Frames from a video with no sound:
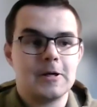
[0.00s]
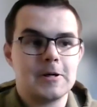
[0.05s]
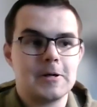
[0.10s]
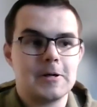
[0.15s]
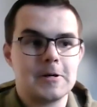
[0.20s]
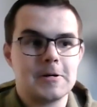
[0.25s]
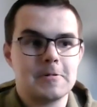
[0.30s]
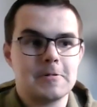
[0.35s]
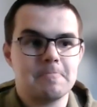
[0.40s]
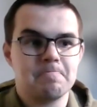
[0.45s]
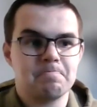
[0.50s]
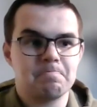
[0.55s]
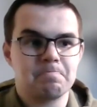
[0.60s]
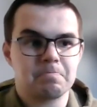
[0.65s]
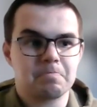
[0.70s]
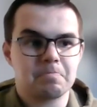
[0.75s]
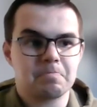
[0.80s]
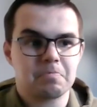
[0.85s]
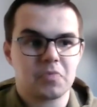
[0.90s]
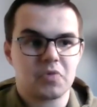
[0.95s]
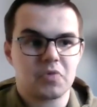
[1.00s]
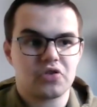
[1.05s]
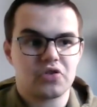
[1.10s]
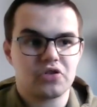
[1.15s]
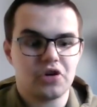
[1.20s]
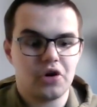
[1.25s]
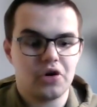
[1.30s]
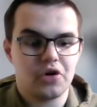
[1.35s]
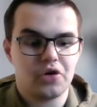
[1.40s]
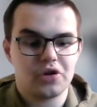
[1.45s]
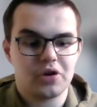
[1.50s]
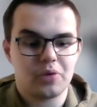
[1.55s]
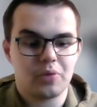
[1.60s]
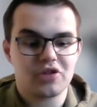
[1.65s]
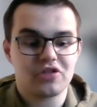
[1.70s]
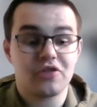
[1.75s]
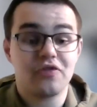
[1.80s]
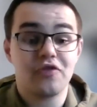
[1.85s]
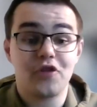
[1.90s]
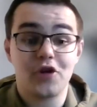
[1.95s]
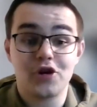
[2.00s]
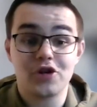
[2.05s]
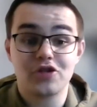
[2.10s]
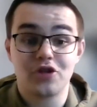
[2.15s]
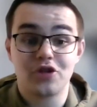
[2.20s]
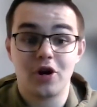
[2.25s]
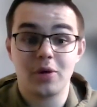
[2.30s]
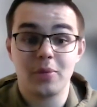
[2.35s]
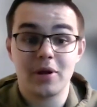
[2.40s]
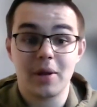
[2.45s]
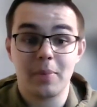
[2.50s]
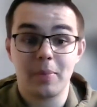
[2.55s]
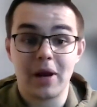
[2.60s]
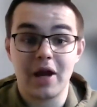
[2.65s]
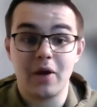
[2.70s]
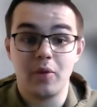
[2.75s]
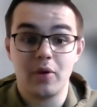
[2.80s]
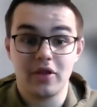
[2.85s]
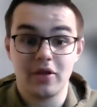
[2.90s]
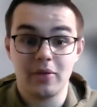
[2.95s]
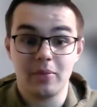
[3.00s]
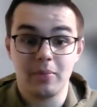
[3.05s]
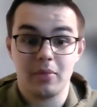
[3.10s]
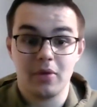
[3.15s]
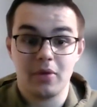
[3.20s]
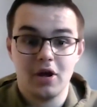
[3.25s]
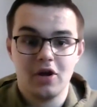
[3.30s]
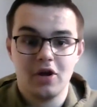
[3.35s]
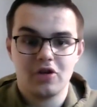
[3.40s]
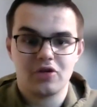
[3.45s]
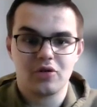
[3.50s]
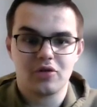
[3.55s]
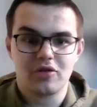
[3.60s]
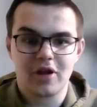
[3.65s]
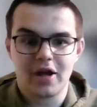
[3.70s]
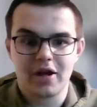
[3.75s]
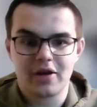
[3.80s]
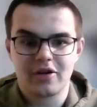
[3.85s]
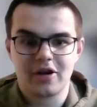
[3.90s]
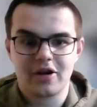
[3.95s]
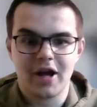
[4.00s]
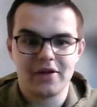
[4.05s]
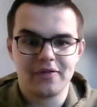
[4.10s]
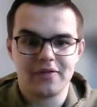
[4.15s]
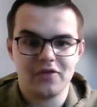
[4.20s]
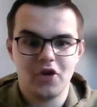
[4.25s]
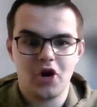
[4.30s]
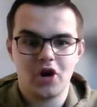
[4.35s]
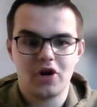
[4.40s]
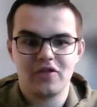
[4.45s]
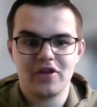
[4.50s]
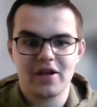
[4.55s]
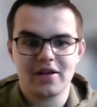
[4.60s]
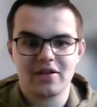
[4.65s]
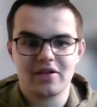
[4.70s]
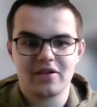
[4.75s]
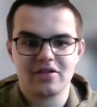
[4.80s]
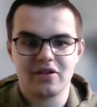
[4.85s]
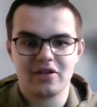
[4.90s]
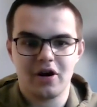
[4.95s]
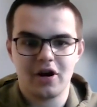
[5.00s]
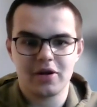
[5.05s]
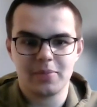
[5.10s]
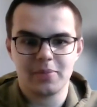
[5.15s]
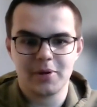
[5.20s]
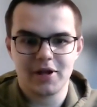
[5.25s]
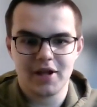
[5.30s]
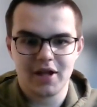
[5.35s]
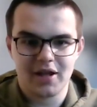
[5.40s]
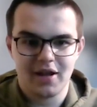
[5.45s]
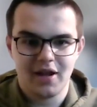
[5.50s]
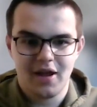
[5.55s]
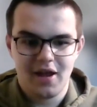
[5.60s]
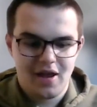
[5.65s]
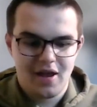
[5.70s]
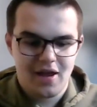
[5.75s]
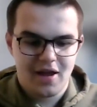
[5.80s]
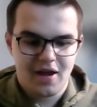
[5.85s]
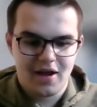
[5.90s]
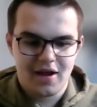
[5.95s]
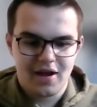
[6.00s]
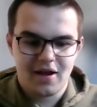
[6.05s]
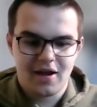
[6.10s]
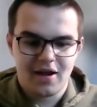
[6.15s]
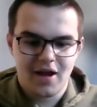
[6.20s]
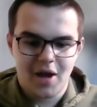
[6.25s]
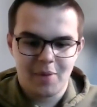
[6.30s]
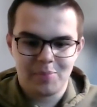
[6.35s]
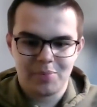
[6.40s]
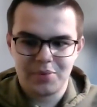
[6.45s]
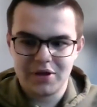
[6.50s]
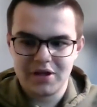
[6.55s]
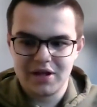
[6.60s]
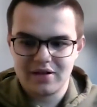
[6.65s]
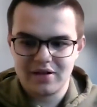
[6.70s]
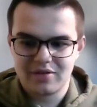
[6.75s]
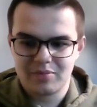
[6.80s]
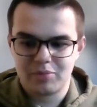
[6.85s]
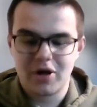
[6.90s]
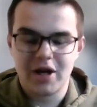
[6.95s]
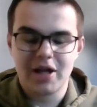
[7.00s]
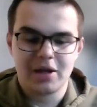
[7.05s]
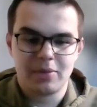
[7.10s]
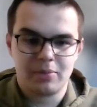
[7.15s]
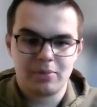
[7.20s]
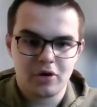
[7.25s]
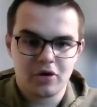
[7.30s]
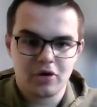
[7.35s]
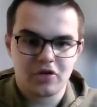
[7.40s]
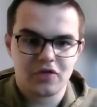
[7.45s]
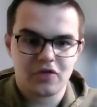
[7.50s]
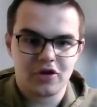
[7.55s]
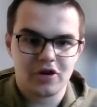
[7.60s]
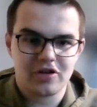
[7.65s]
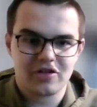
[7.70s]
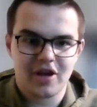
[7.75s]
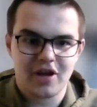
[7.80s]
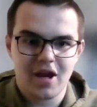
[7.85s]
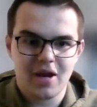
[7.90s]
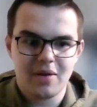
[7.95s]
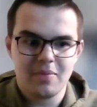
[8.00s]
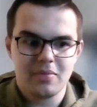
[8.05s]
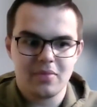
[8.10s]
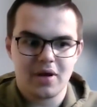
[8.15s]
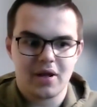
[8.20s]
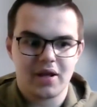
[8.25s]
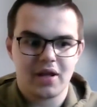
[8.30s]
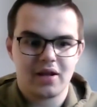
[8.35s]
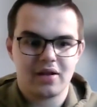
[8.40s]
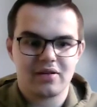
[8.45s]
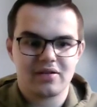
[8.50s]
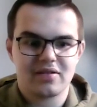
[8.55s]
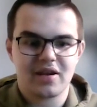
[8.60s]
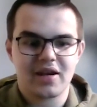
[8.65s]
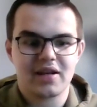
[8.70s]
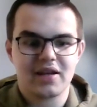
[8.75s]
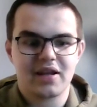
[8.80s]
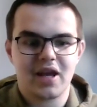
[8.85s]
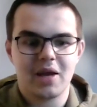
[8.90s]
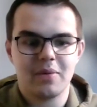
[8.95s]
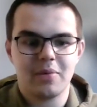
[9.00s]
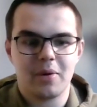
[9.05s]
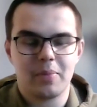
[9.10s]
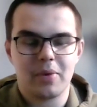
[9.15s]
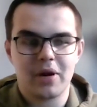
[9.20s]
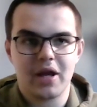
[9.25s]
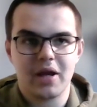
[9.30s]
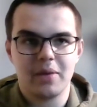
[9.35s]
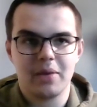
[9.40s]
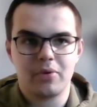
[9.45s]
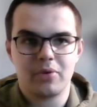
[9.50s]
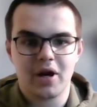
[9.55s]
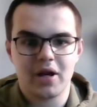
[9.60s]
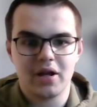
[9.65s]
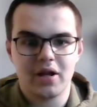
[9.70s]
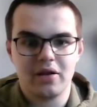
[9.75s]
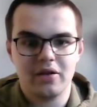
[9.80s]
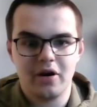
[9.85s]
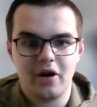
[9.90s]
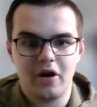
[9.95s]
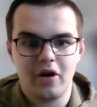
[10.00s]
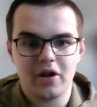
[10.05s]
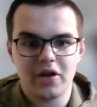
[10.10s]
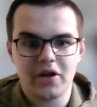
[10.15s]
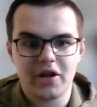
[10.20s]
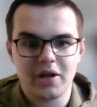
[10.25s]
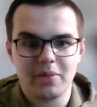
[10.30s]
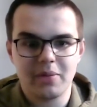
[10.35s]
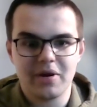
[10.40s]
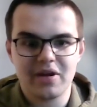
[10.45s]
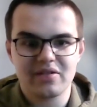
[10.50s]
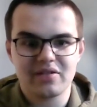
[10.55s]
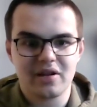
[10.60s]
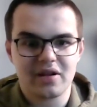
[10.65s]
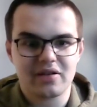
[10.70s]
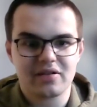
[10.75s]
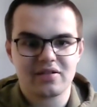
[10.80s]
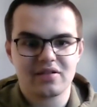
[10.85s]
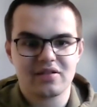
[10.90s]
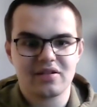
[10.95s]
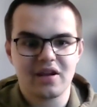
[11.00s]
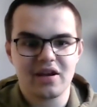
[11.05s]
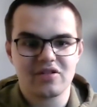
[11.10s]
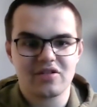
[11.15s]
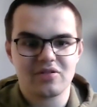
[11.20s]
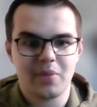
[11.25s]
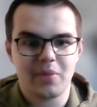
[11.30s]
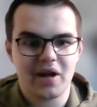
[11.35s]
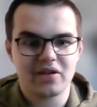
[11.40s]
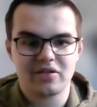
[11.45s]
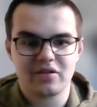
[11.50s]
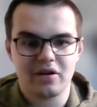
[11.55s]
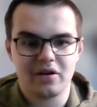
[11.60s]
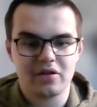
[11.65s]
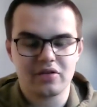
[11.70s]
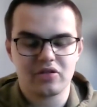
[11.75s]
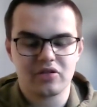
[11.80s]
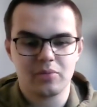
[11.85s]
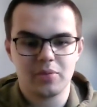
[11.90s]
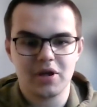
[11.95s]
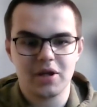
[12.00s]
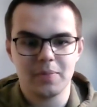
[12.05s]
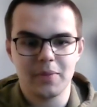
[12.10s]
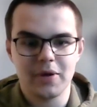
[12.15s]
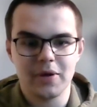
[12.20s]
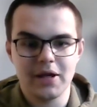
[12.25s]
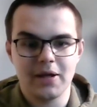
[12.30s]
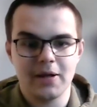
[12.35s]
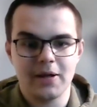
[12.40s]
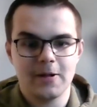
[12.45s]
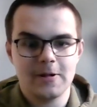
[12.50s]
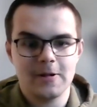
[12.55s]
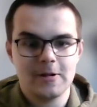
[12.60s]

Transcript: So it was the first tournament I played with him. So it was like kind of nervy at the start. But then I beat Bradley Brooks first game. And then second game, I played Brendan Dolan. And he missed like six match darts to beat me.